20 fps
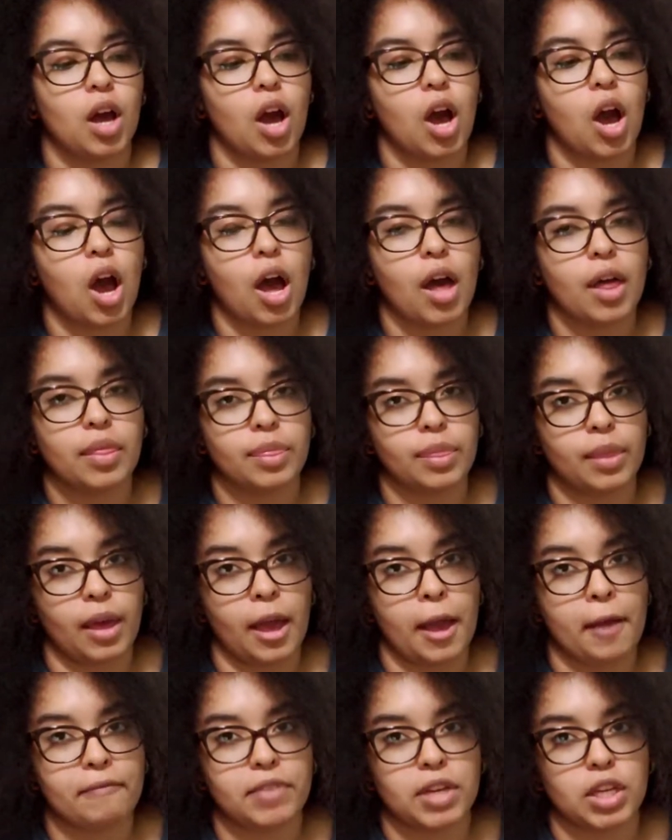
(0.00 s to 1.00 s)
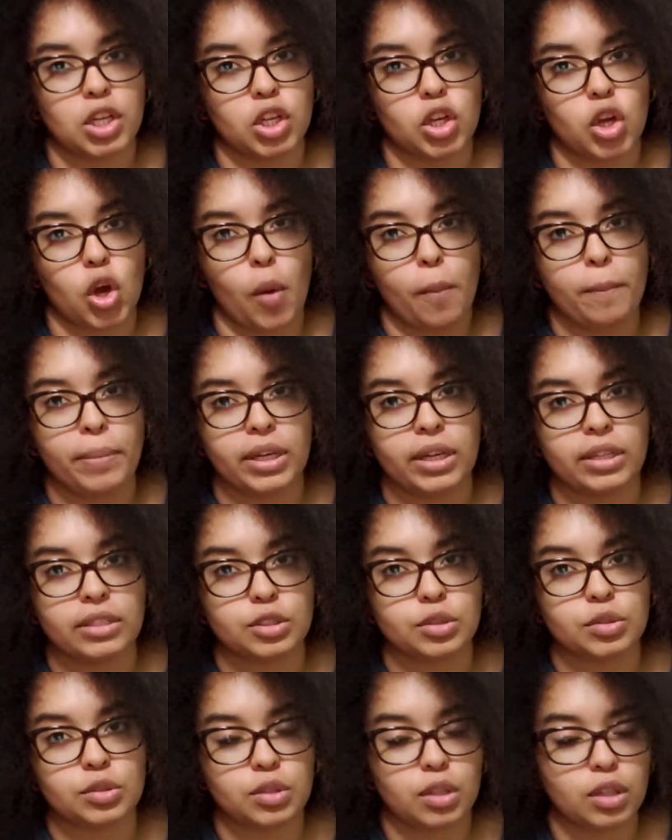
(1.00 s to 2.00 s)
on that video
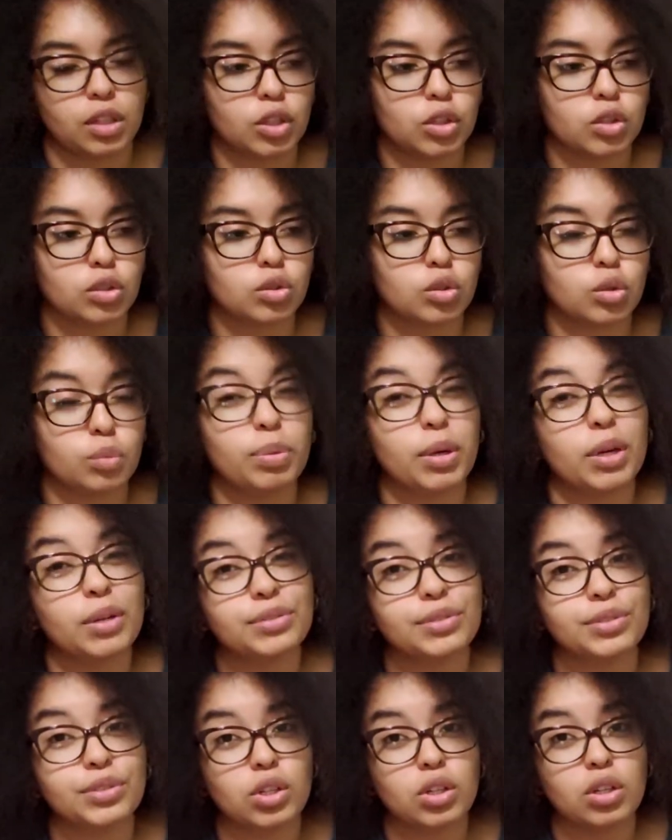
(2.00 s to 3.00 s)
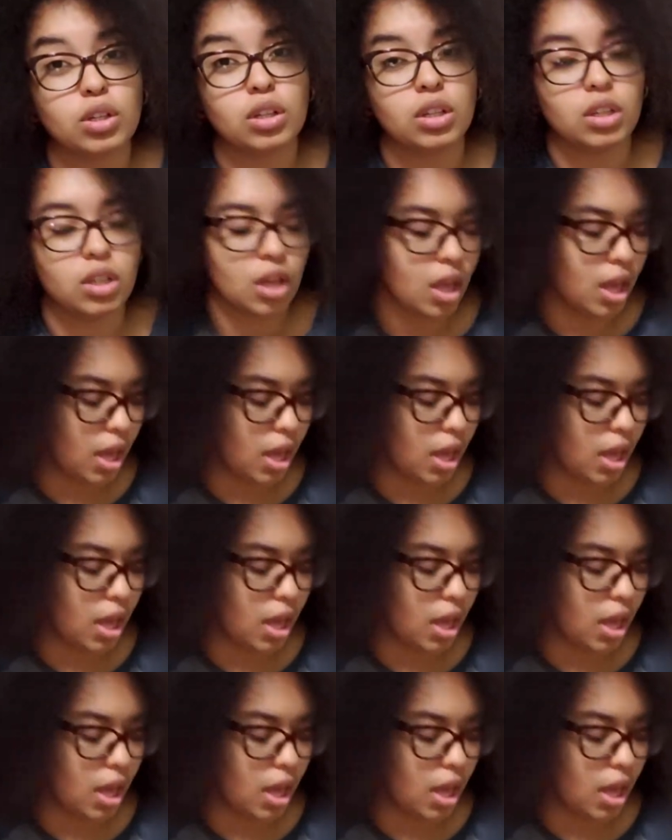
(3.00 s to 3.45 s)
because it was a little too personal,